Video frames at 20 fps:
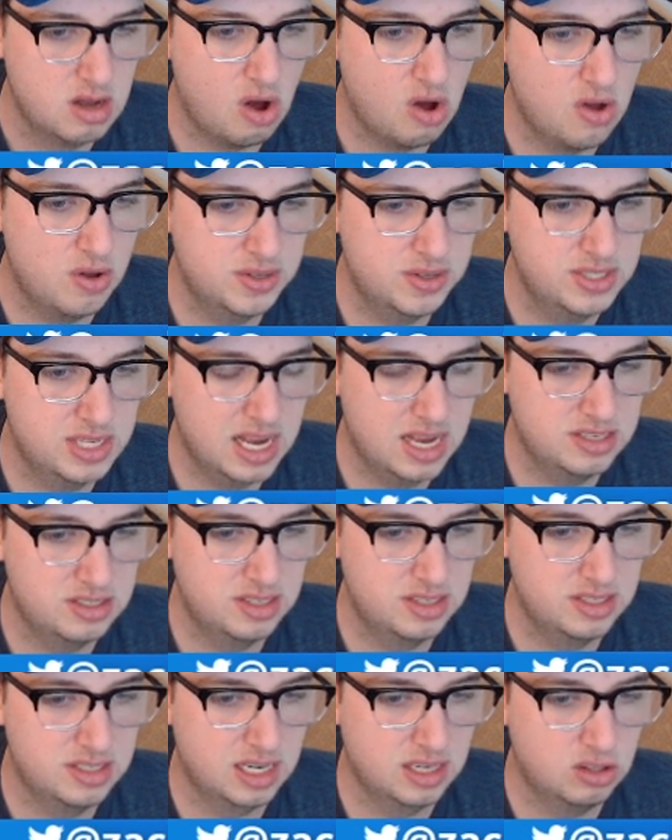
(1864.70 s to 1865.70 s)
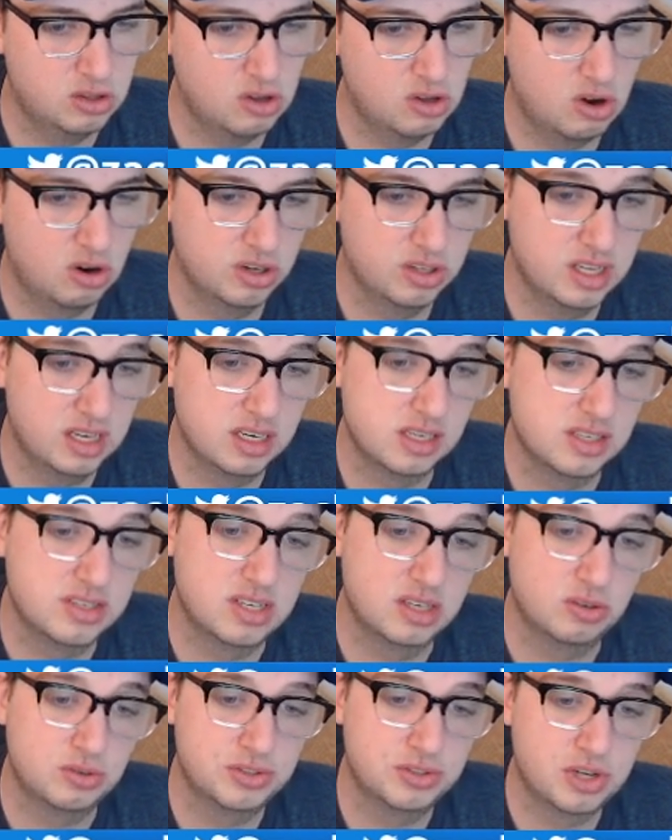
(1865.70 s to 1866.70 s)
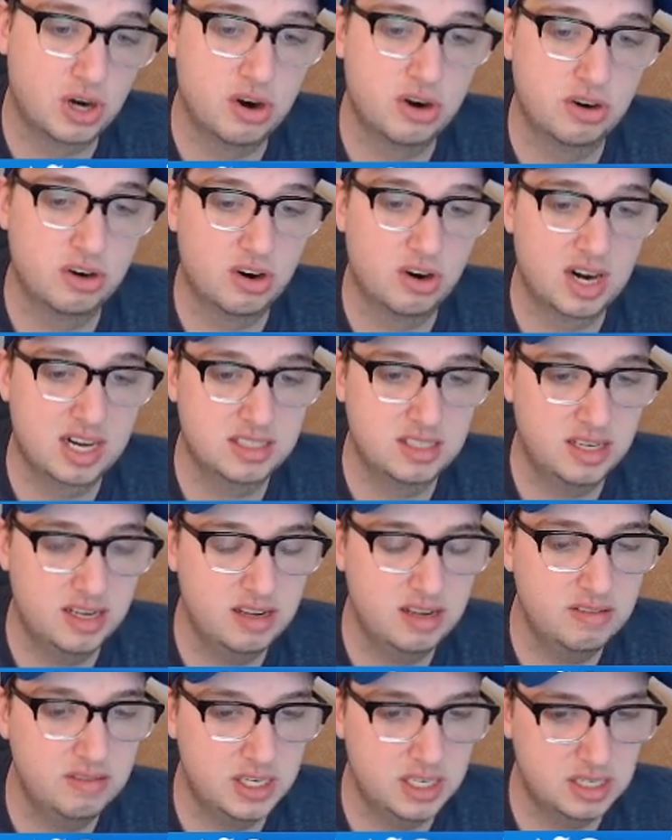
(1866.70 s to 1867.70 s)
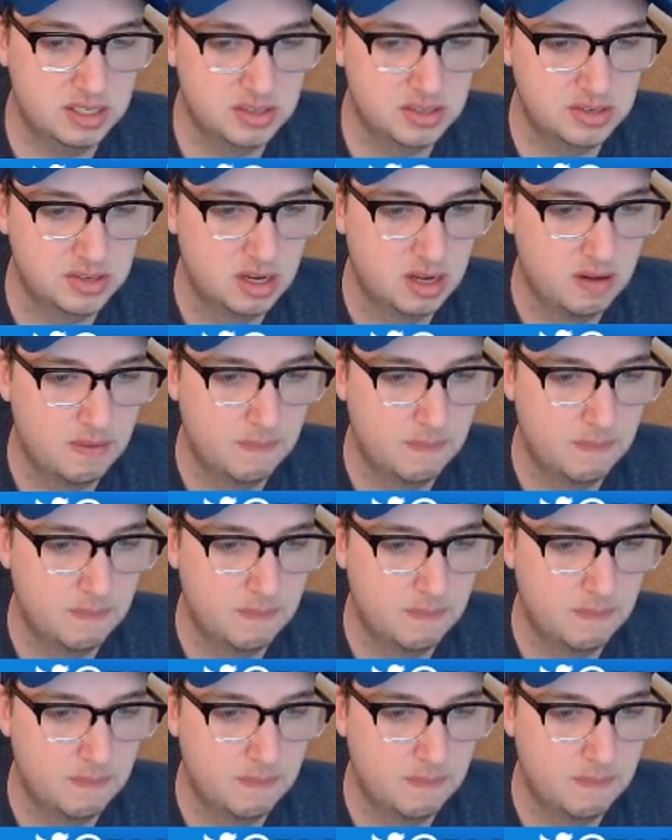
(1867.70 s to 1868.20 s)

All tasks that take longer than a single turn are activities.